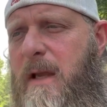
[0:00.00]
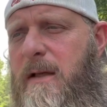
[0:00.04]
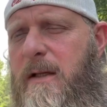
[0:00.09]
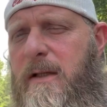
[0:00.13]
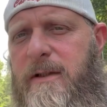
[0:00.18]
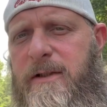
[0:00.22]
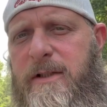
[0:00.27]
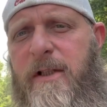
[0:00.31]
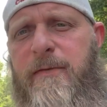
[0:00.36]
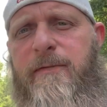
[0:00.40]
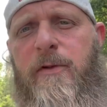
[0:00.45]

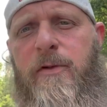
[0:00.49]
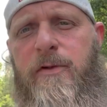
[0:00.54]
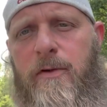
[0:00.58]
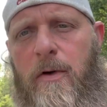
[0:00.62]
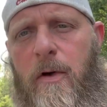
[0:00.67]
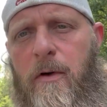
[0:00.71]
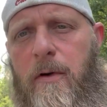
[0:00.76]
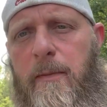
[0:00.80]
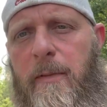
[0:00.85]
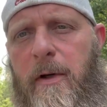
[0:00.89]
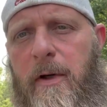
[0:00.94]
just for
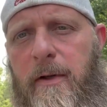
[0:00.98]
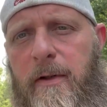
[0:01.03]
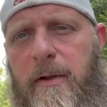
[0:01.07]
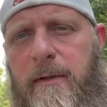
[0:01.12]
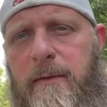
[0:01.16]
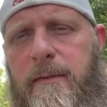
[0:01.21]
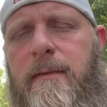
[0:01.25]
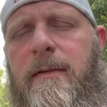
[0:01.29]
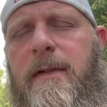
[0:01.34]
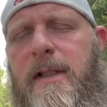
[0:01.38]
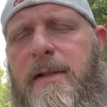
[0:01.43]
trolling motor,
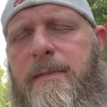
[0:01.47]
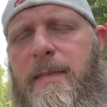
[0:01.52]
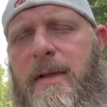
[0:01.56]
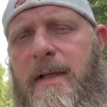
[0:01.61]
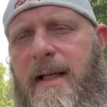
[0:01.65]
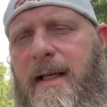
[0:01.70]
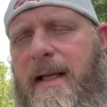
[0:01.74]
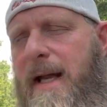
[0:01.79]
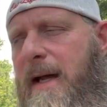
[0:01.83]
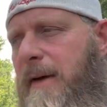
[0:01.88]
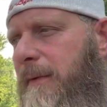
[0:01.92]
let's put
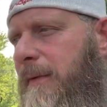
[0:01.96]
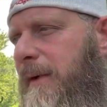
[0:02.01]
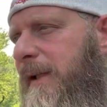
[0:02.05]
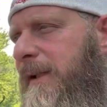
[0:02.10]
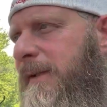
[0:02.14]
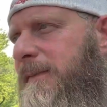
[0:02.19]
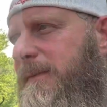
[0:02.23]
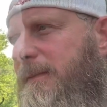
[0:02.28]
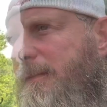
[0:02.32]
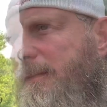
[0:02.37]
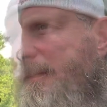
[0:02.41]
it that way.
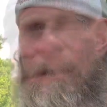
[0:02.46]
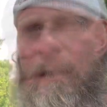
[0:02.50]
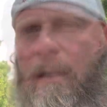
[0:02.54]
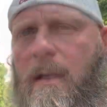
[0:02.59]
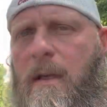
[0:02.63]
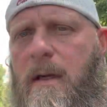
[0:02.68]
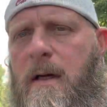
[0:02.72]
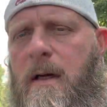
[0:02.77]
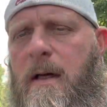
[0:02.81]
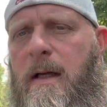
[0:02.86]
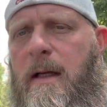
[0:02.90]

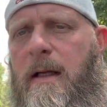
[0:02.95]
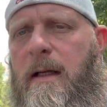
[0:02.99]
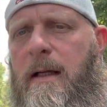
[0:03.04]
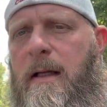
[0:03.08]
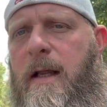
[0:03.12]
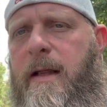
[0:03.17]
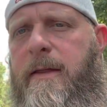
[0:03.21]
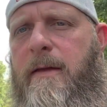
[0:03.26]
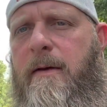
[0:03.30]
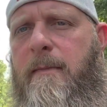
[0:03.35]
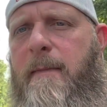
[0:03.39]

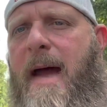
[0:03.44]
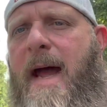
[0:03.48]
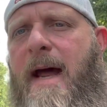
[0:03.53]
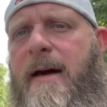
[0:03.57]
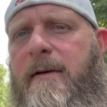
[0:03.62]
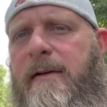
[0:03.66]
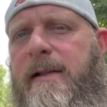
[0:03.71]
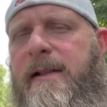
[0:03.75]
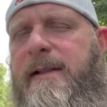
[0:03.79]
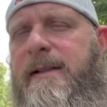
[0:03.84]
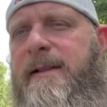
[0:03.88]
Lithium
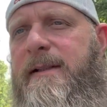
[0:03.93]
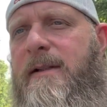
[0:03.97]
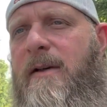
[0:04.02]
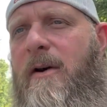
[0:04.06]
batteries